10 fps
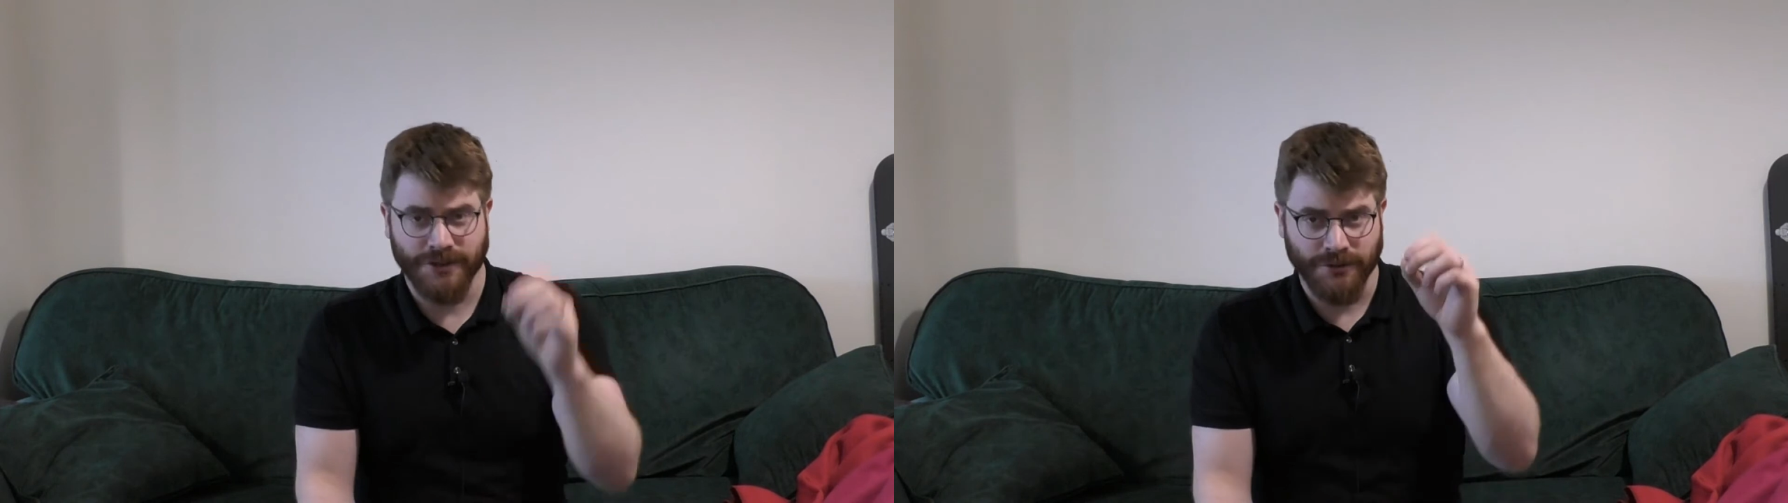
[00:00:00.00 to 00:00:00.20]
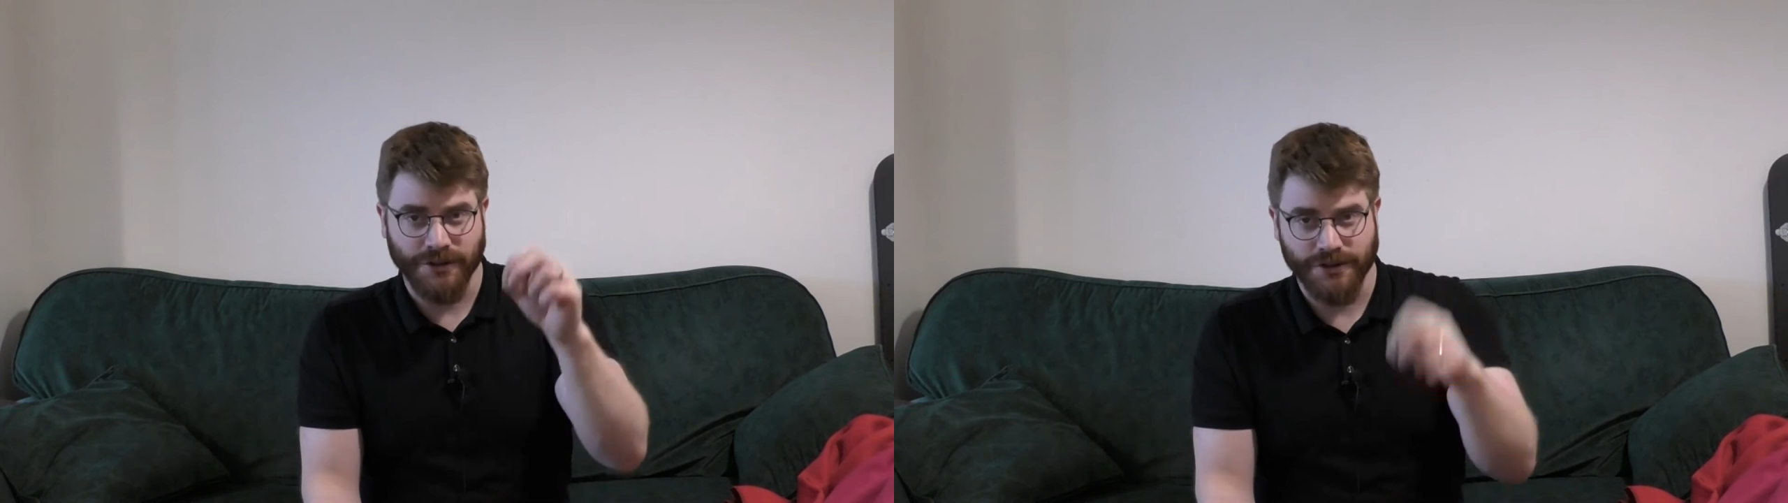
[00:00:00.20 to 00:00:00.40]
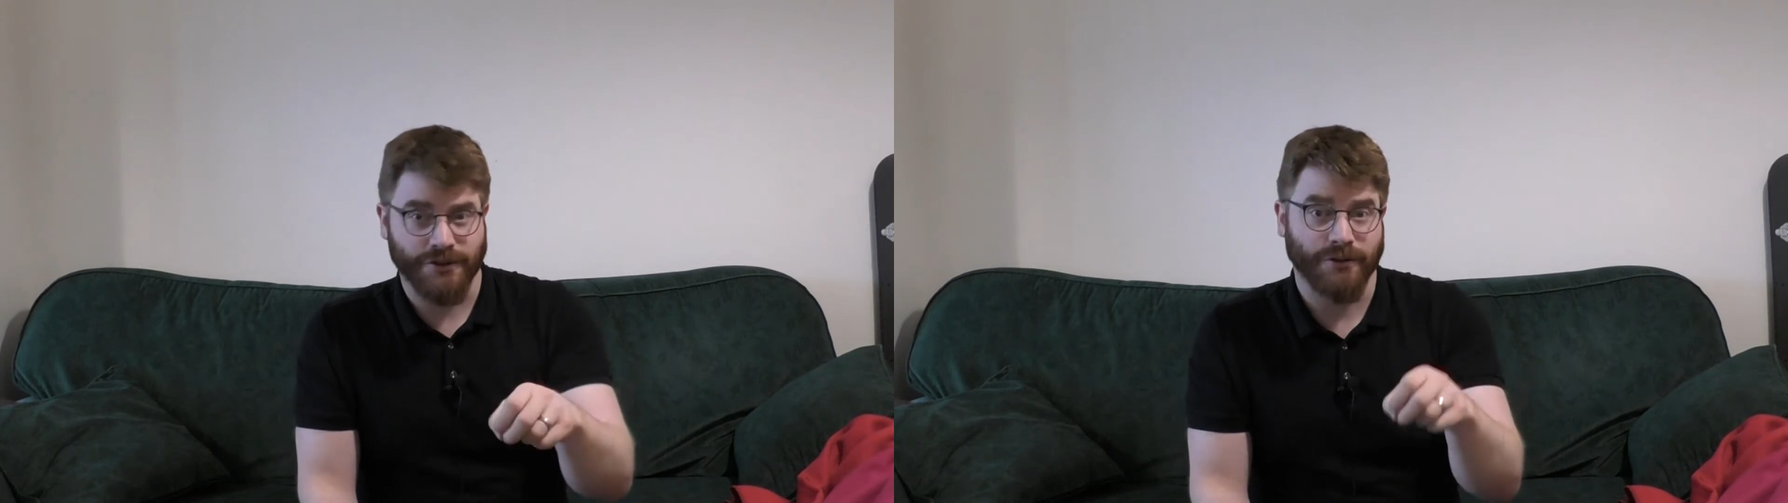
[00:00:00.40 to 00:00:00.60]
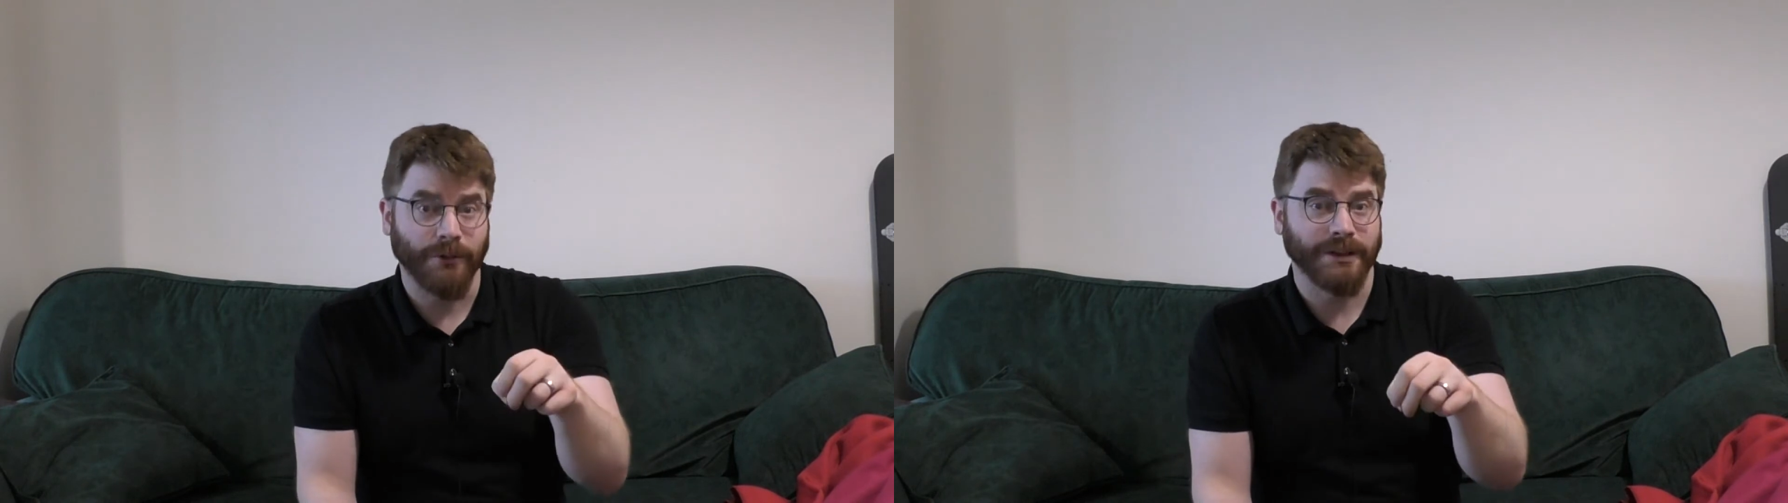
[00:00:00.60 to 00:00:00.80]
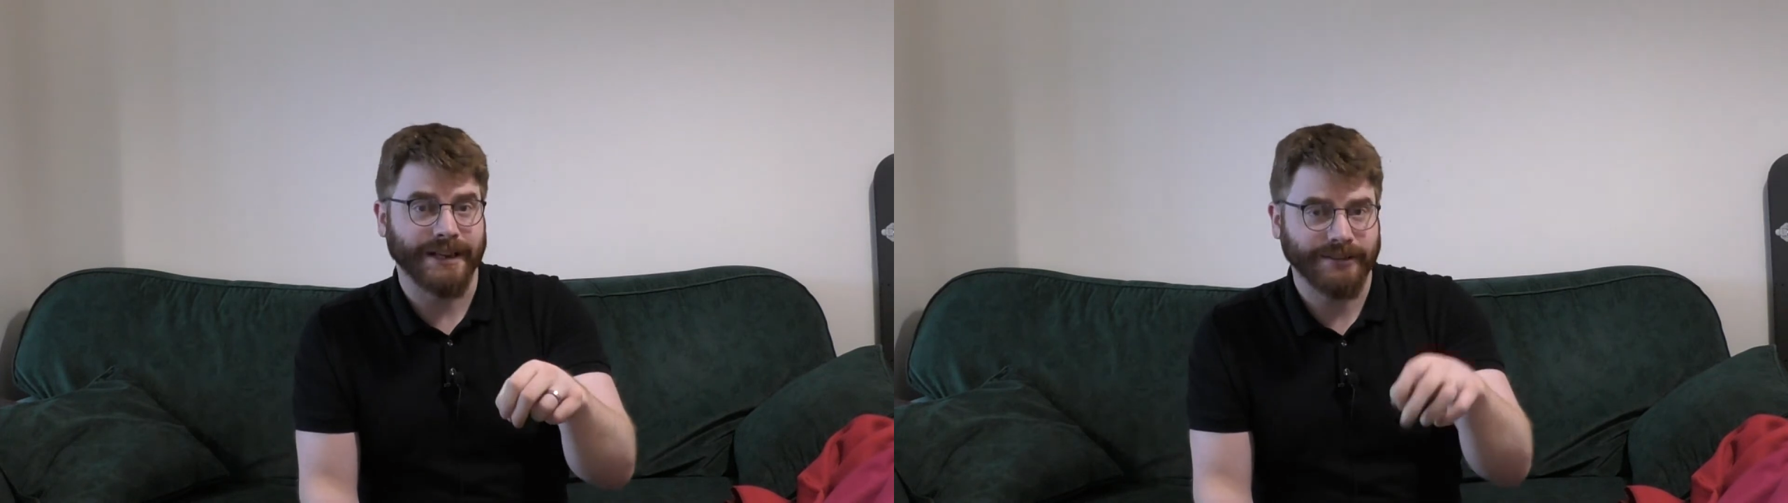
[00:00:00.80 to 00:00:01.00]
to
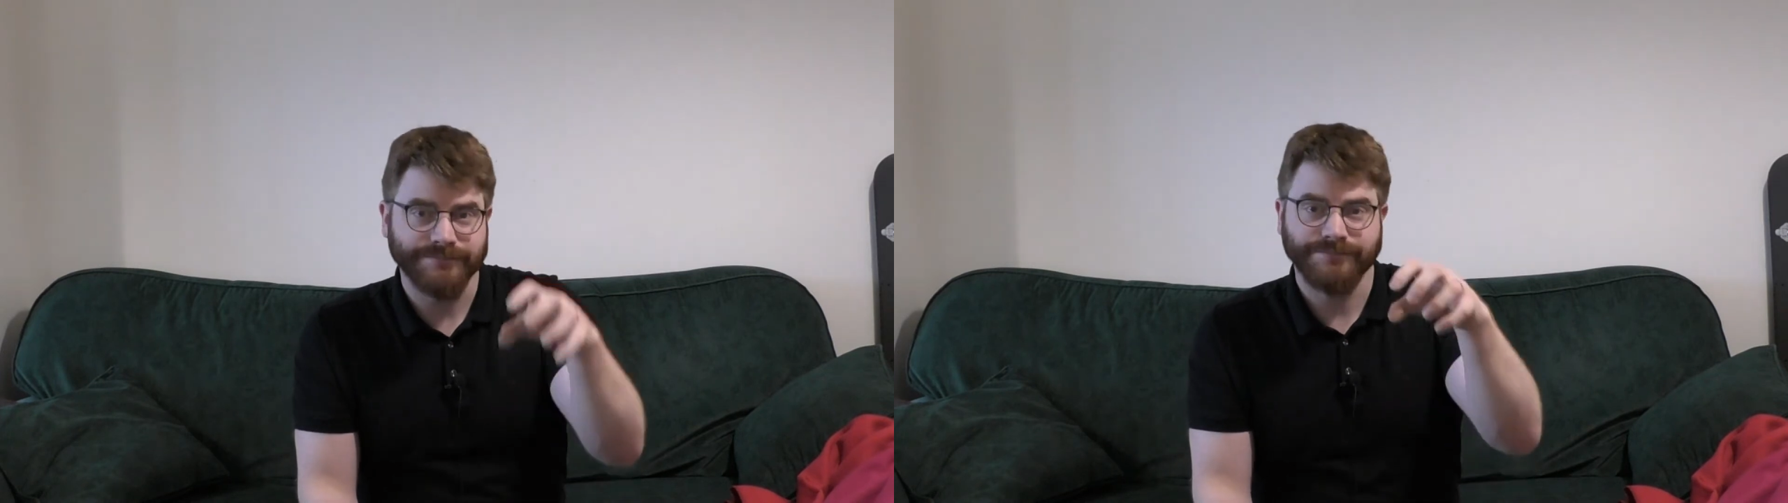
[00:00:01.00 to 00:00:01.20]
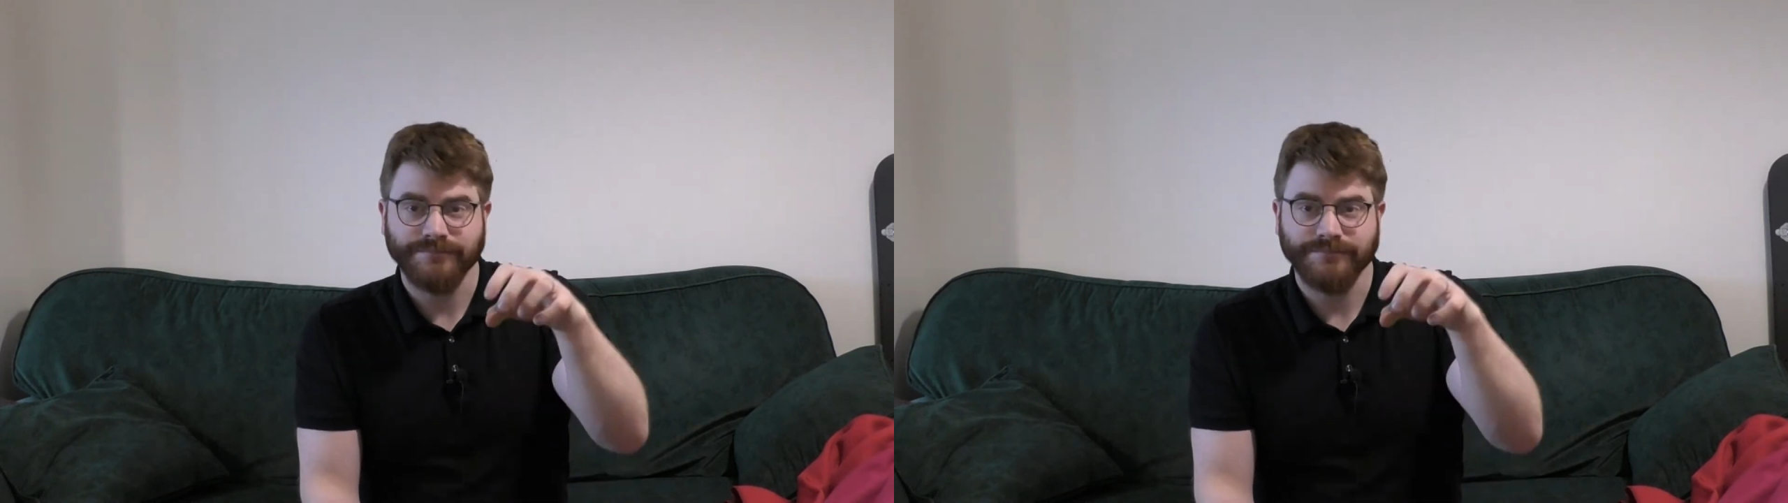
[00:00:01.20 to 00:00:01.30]
controlling